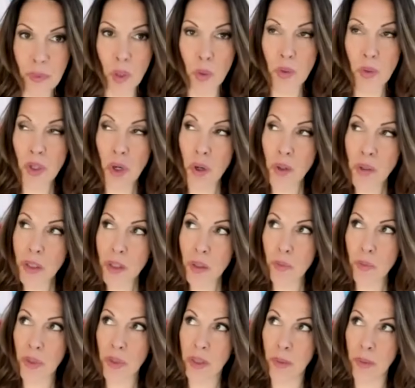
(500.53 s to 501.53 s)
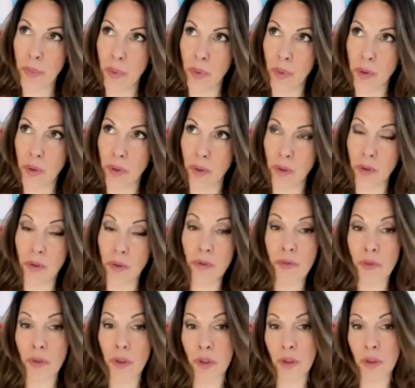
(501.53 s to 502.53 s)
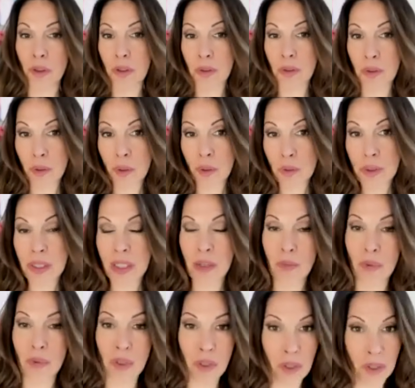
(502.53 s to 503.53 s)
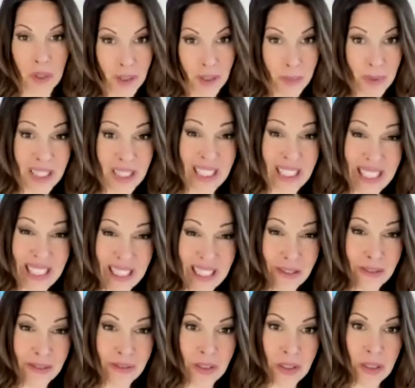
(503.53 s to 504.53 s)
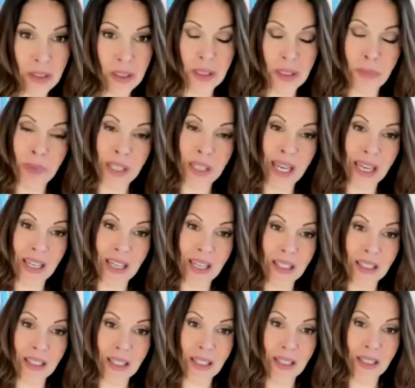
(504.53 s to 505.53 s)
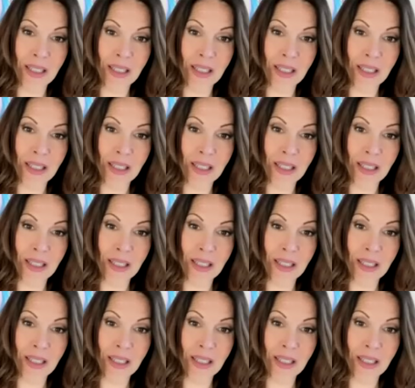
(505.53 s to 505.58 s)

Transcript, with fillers: which also was a portal for those that wish to leave the planet.